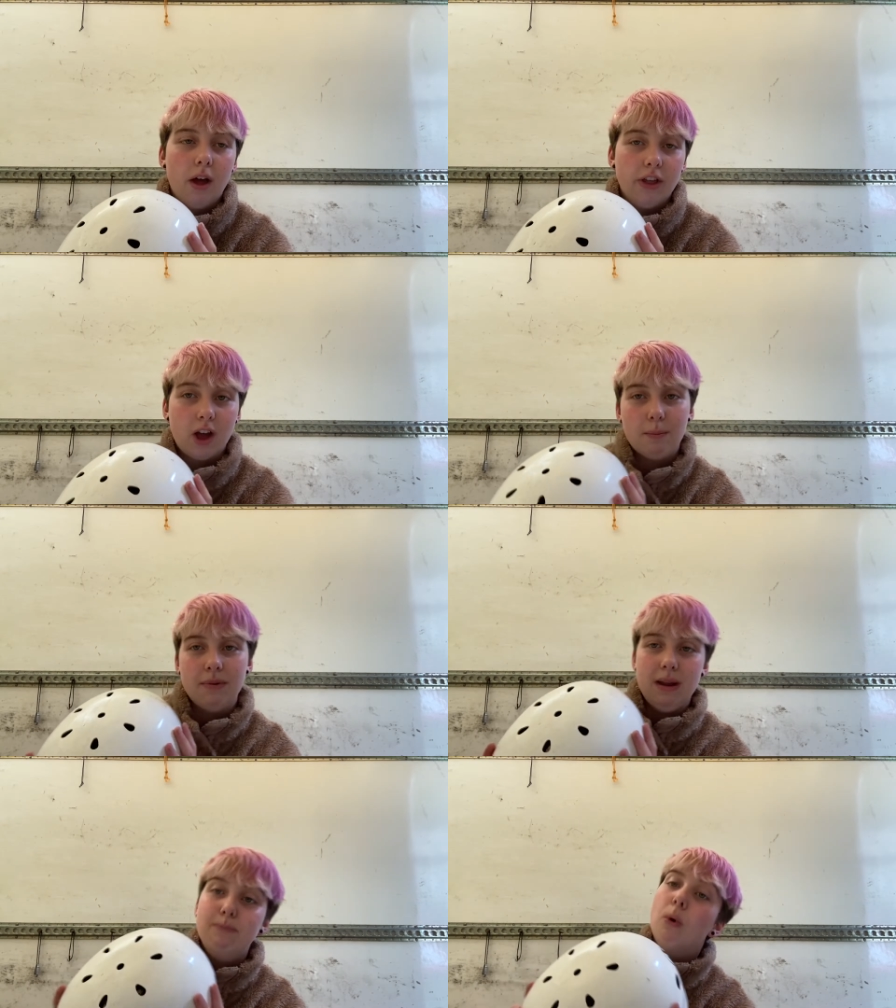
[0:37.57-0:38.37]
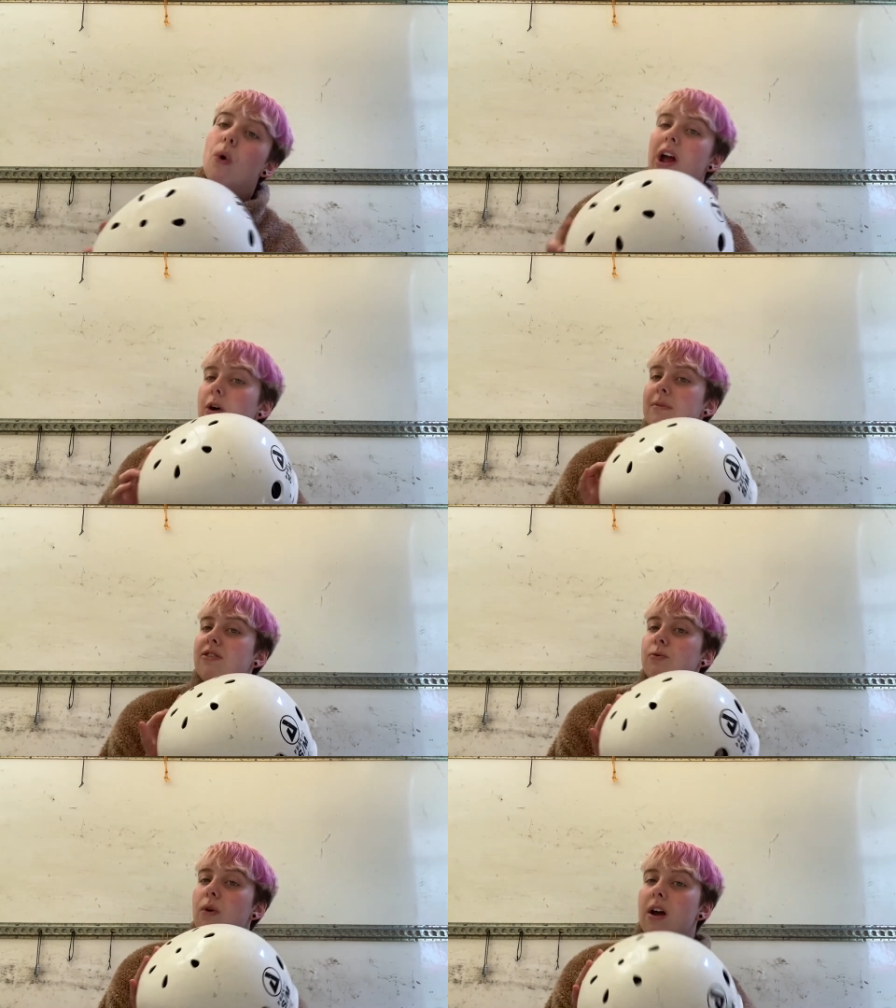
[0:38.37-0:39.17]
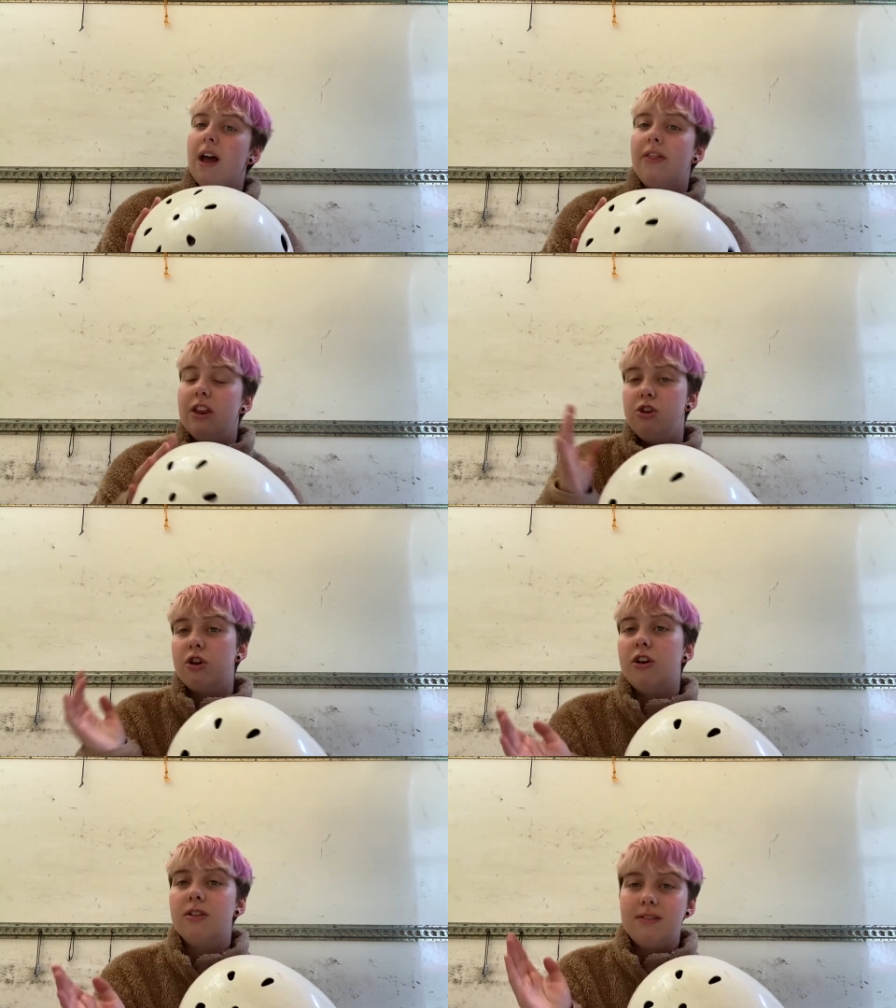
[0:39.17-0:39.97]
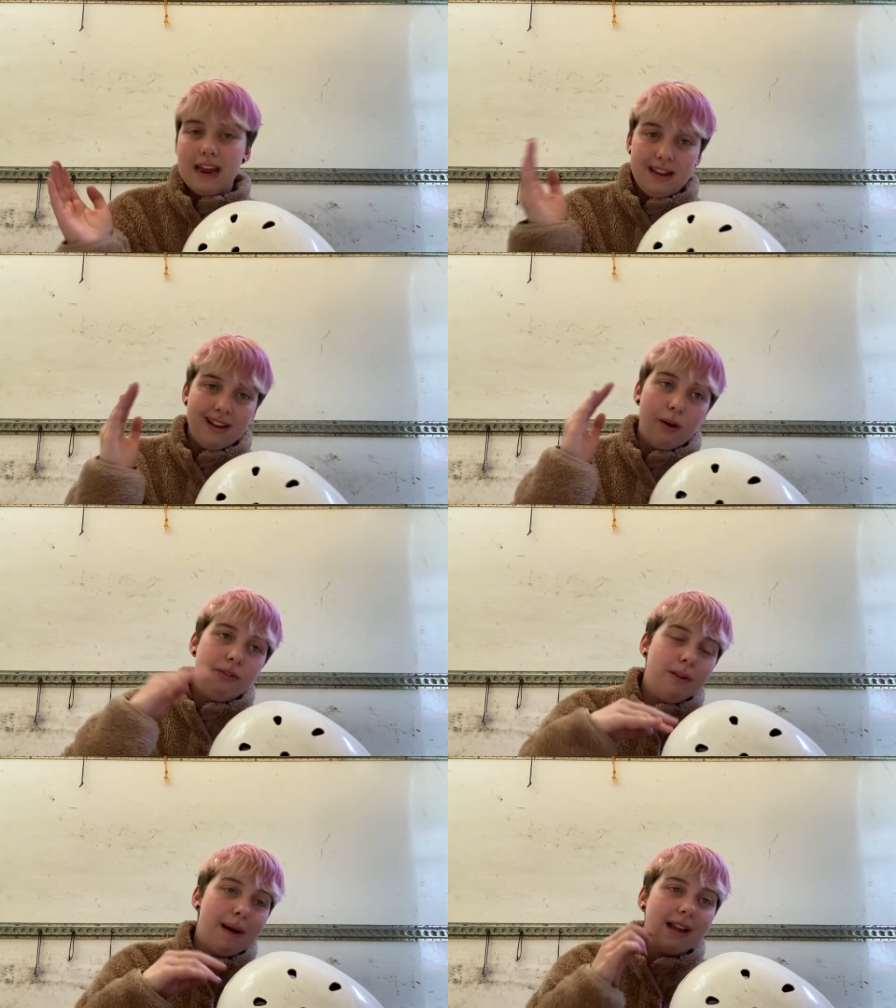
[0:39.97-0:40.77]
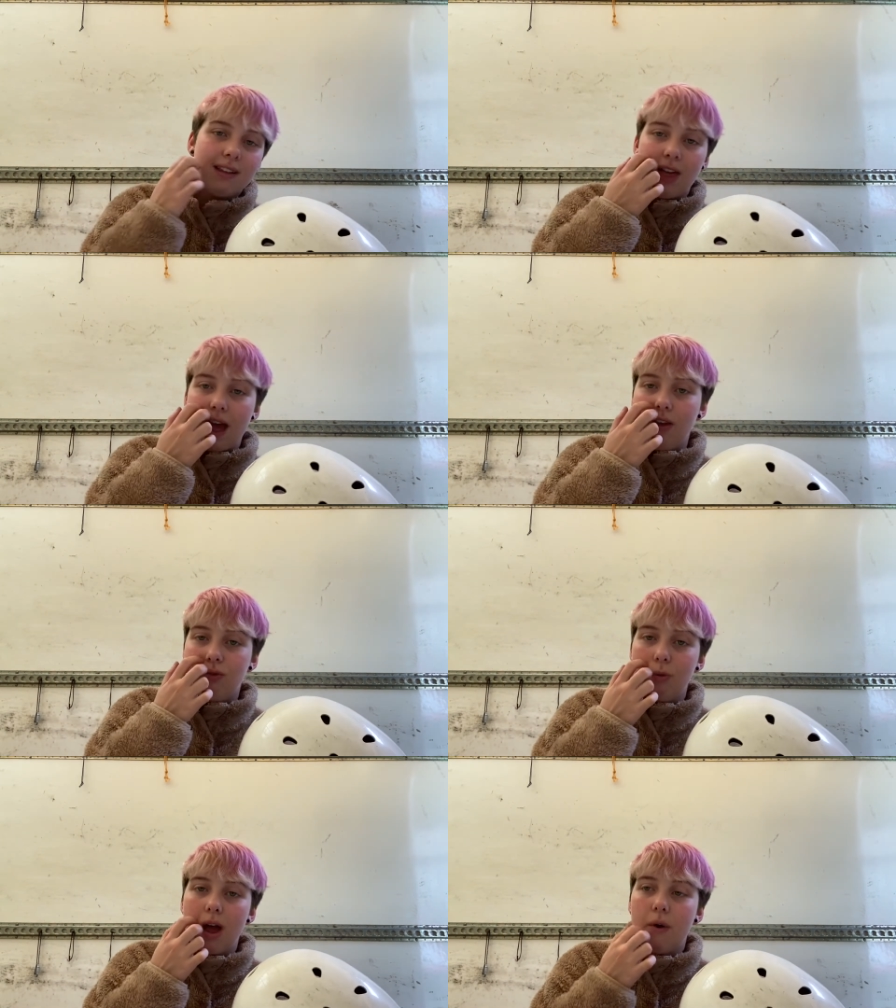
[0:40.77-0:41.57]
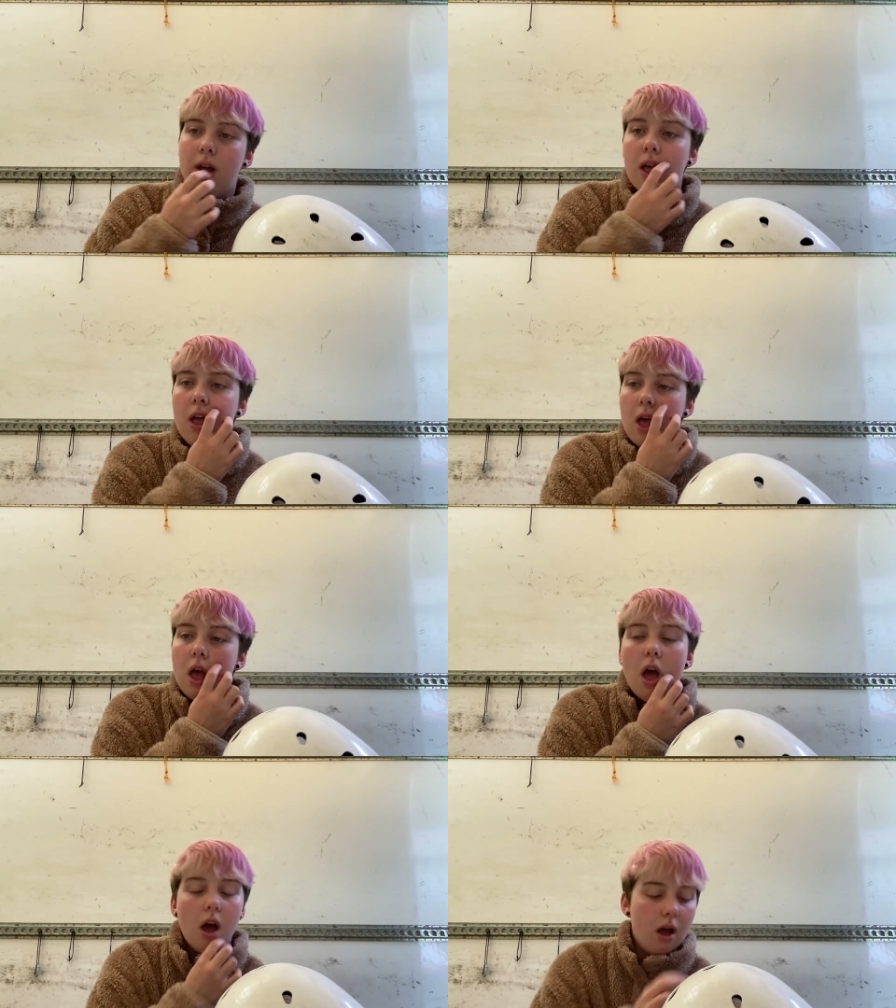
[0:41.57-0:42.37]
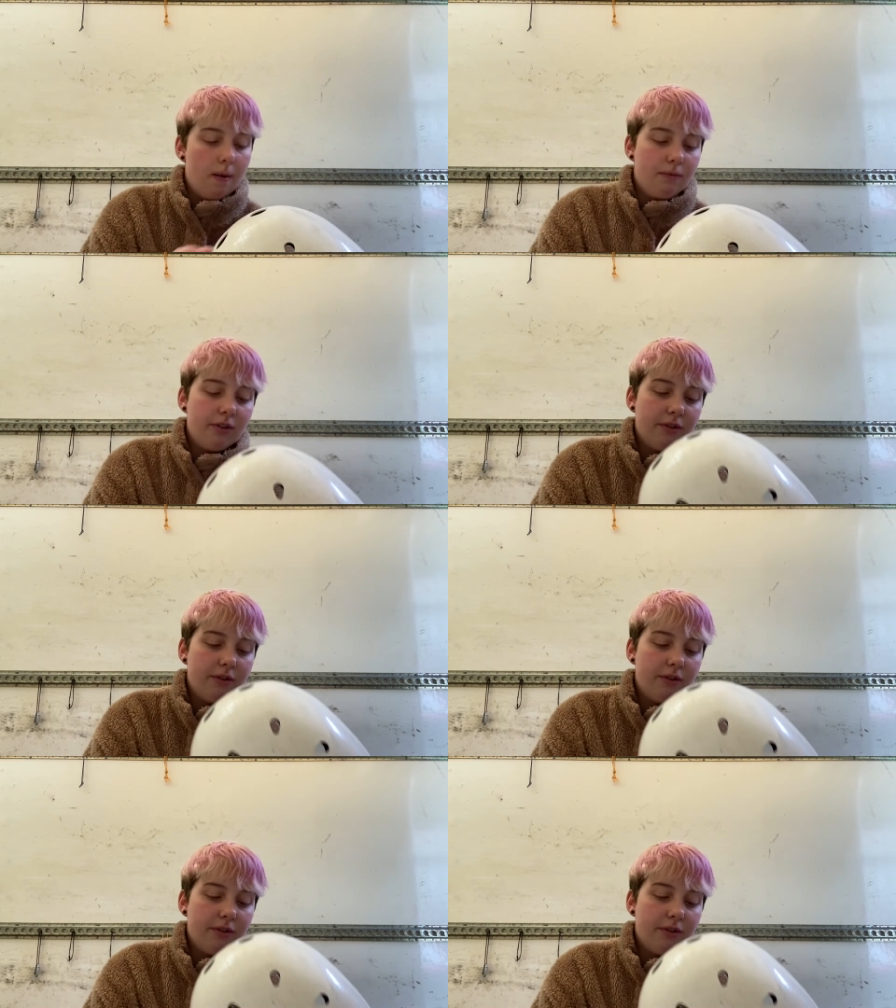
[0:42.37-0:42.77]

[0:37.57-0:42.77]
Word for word: the company bought helmets were, and then you could date it obviously back to that as well um, to